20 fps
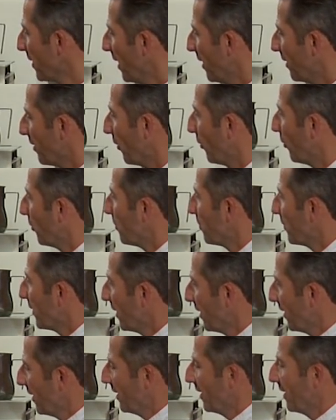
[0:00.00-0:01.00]
So
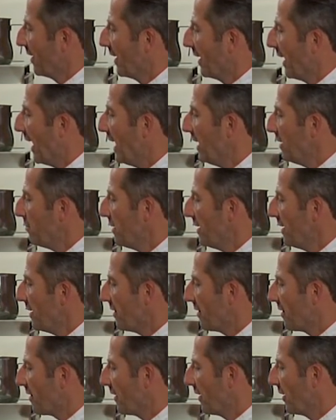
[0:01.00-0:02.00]
8
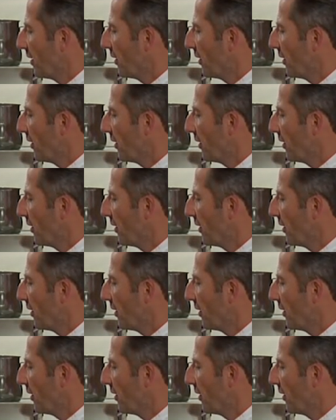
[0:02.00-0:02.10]
minutes,